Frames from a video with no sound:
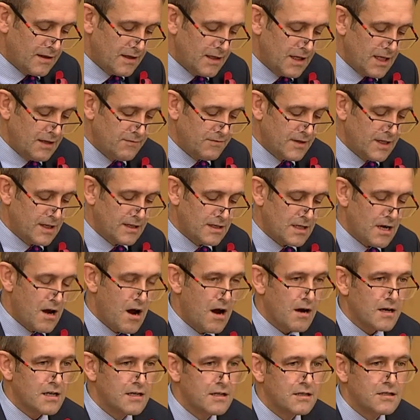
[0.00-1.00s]
The evening
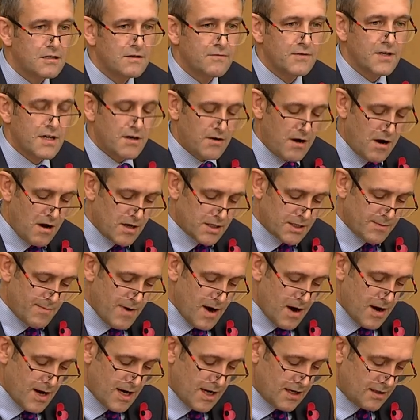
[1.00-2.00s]
darkness of the
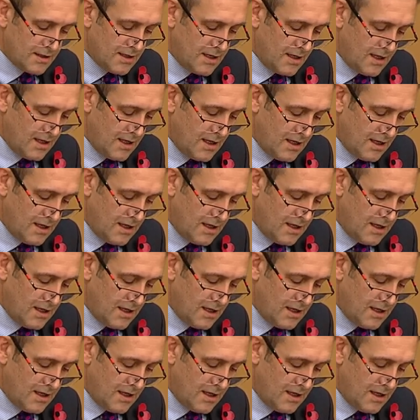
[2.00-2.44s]
Grassmarket